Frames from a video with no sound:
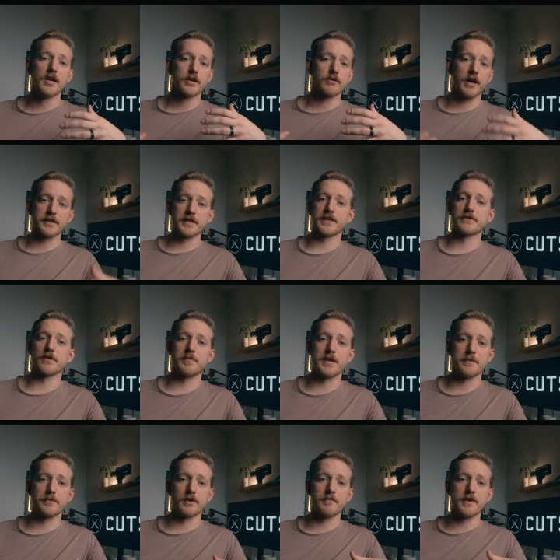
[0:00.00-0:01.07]
great things for
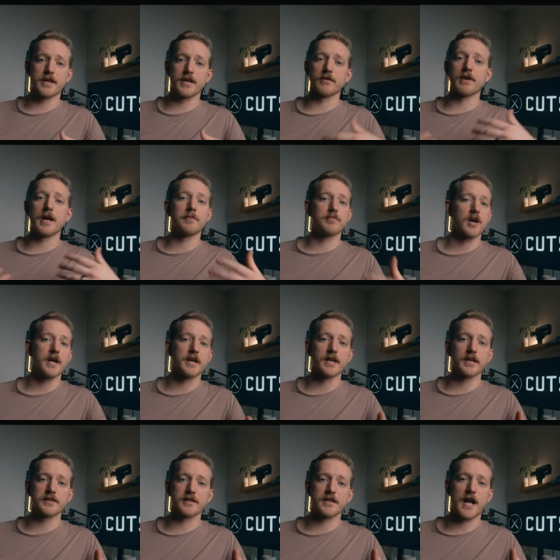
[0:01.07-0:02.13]
people and making great
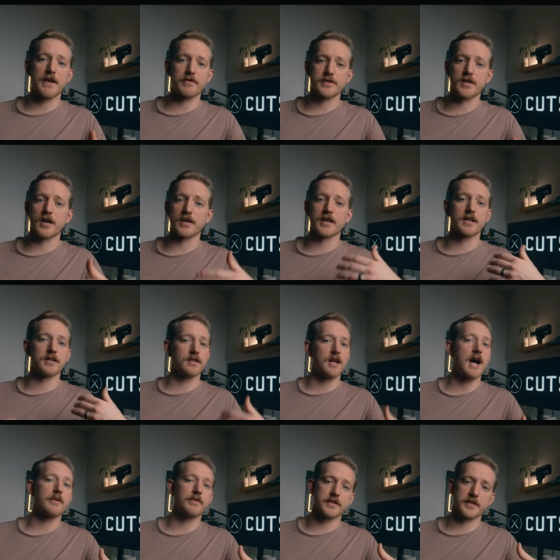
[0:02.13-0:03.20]
products. And after talking a
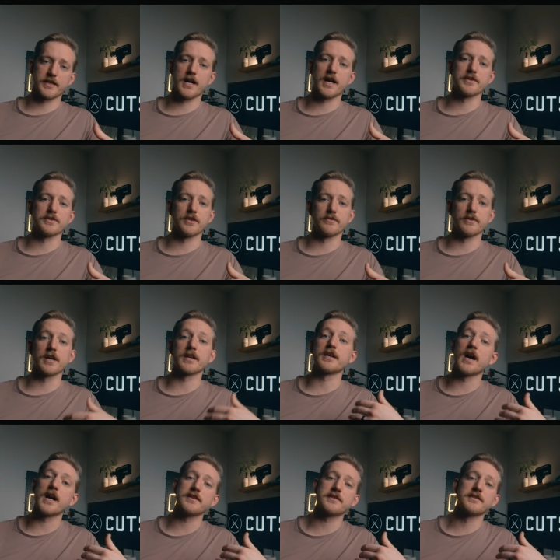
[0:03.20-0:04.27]
lot with the guys over at
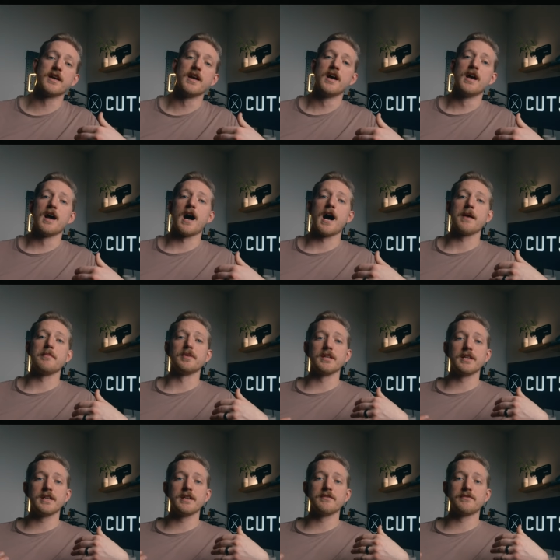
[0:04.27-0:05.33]
Cuts, I
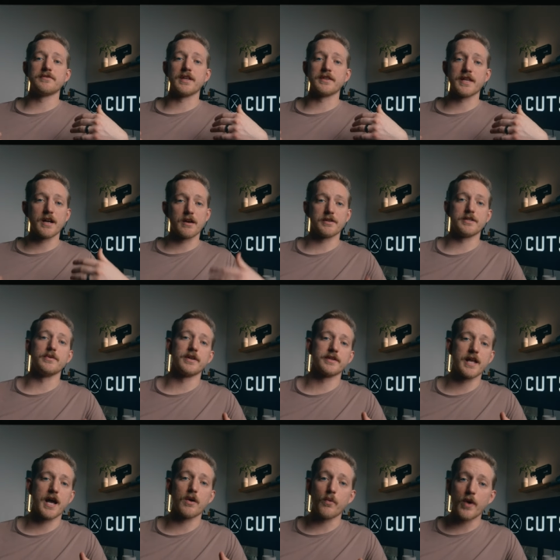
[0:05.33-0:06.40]
believe that they are
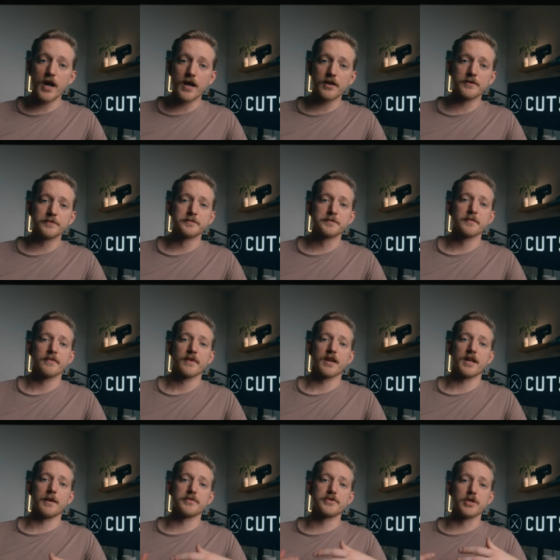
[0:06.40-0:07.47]
doing that well,
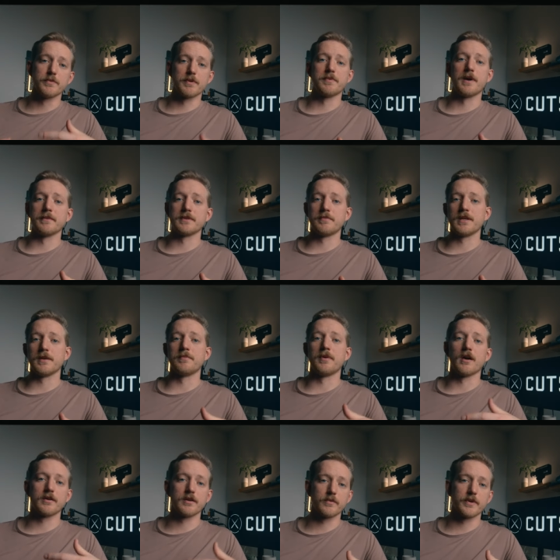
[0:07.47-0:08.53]
and I'm super pumped to be a
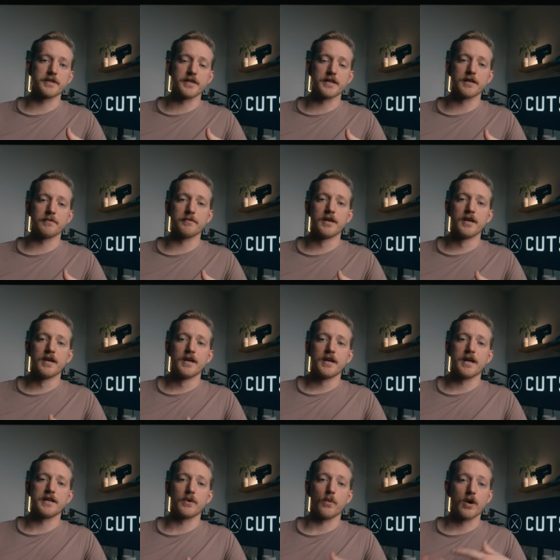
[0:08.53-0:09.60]
partner with them
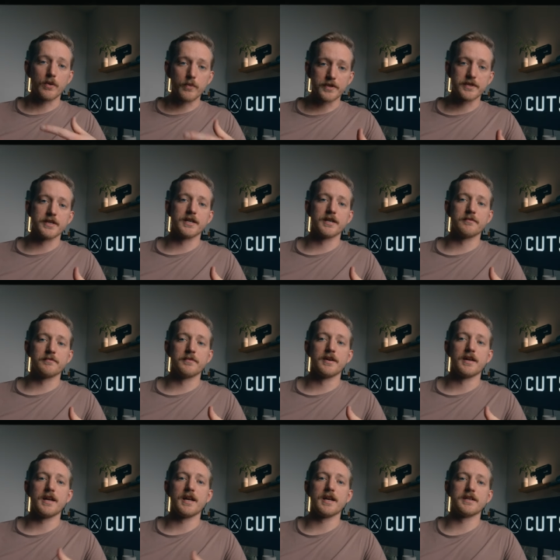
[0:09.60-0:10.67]
and to work with them
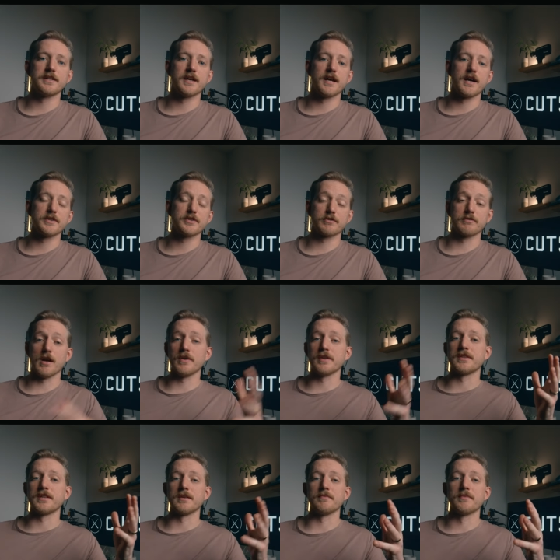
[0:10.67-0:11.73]
and uh, to grow
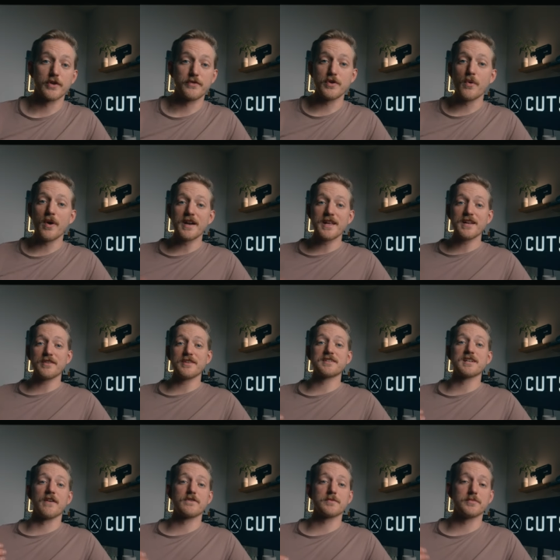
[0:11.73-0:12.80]
with them. So if you want in on
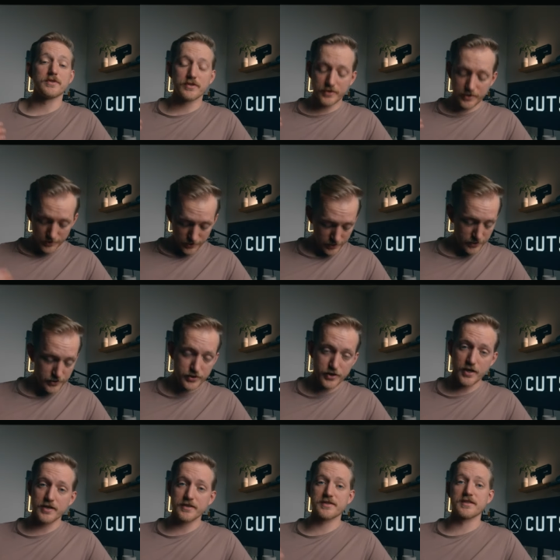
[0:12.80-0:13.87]
these comfortable, good looking
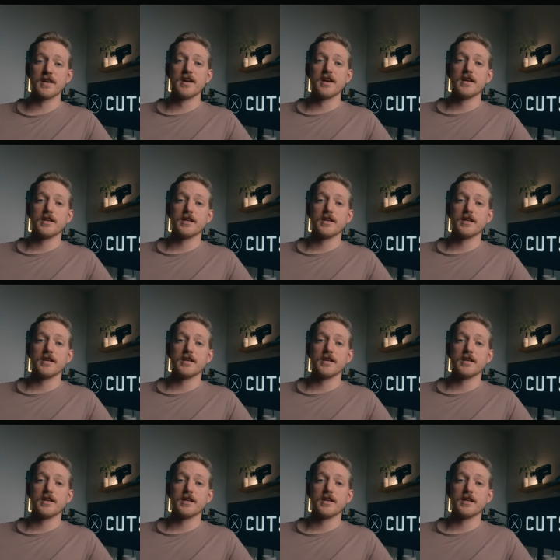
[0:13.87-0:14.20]
shirts,